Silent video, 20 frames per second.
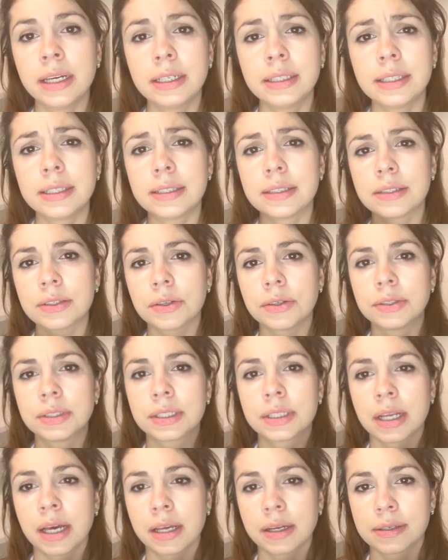This is called an
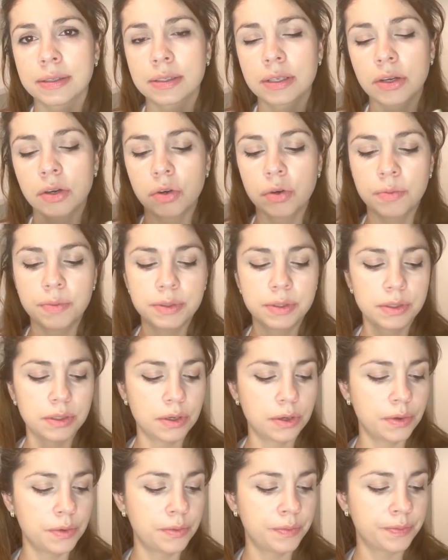otoscope,
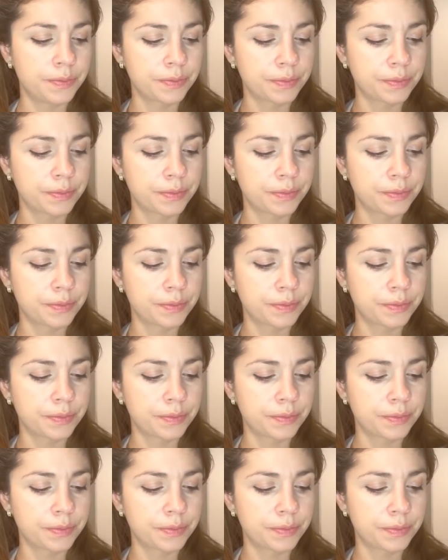so